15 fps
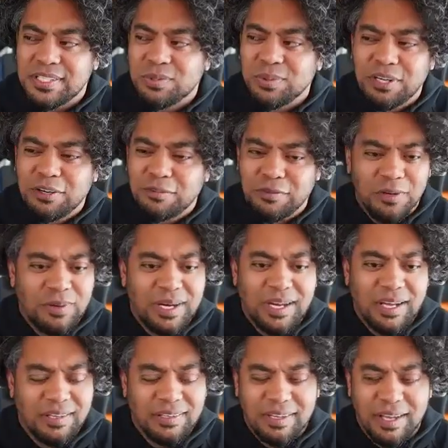Twitter for a
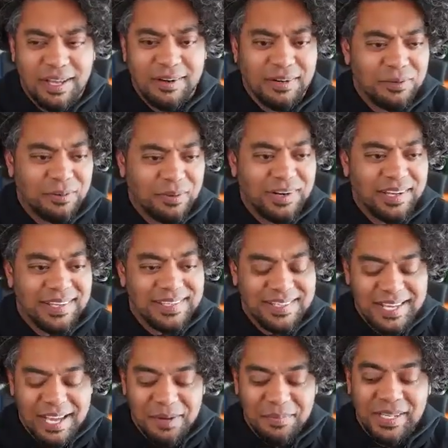while, and I don't know where he is
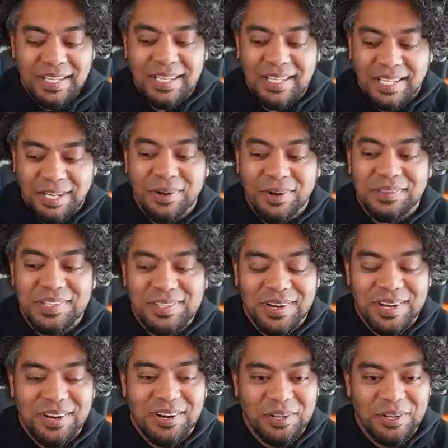now, but he wrote this
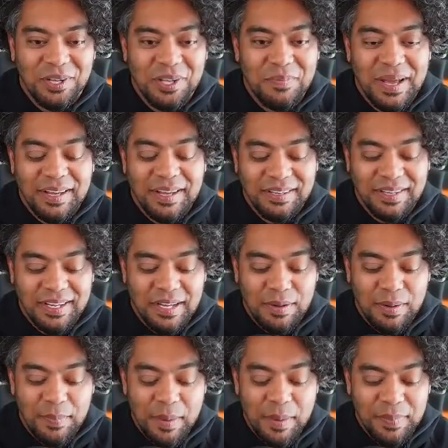great article
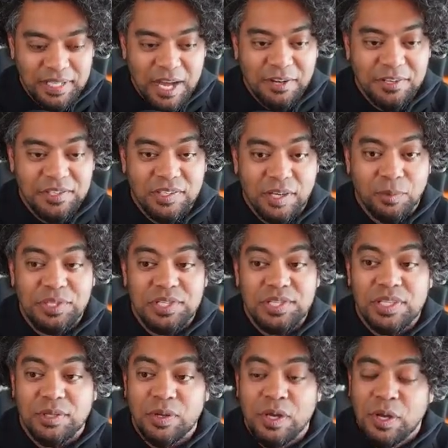about McDonald's theory, which is
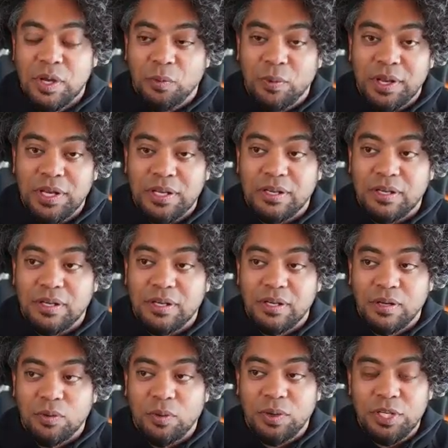that when
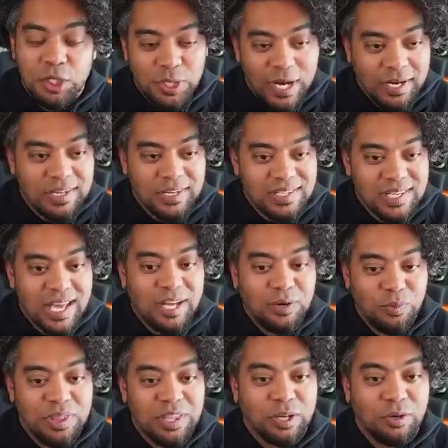you try to decide
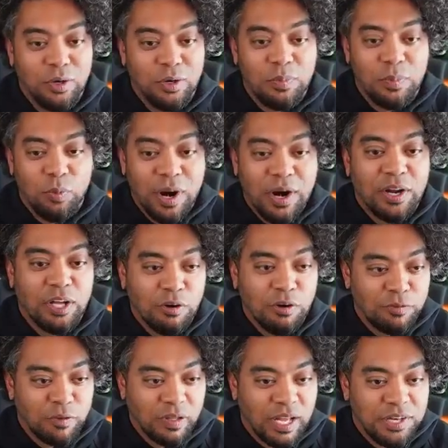with a group where to go
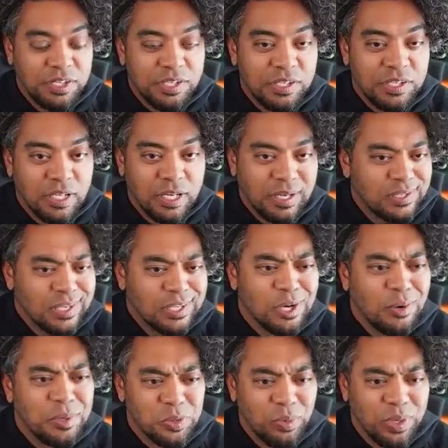for lunch, it's
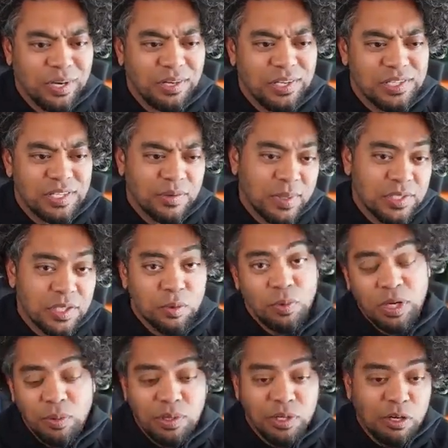always weird because everybody's like,
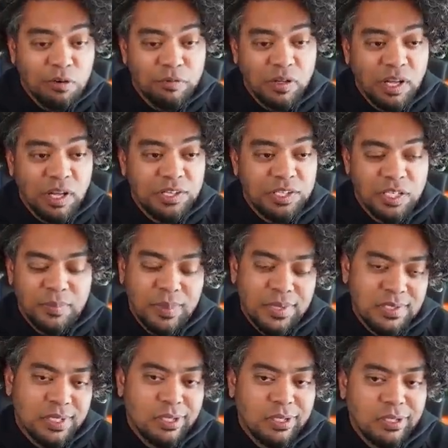where do you want to go for lunch? And
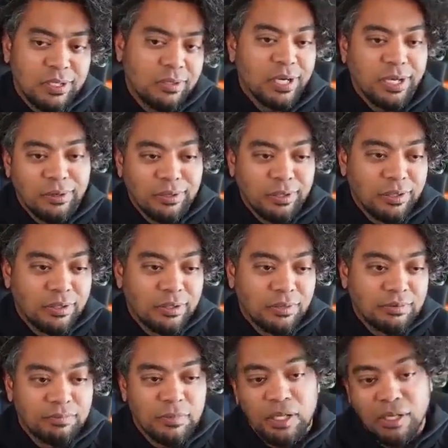everybody's like, oh, I don't
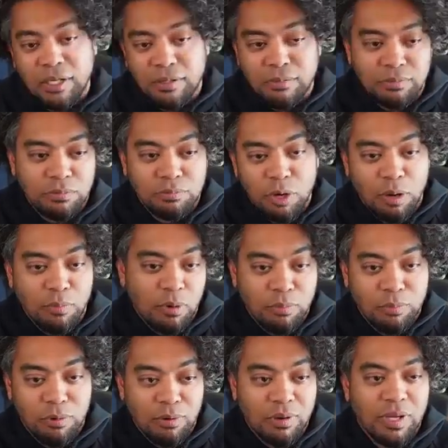
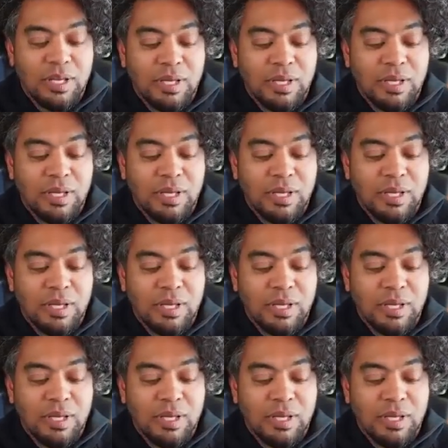know.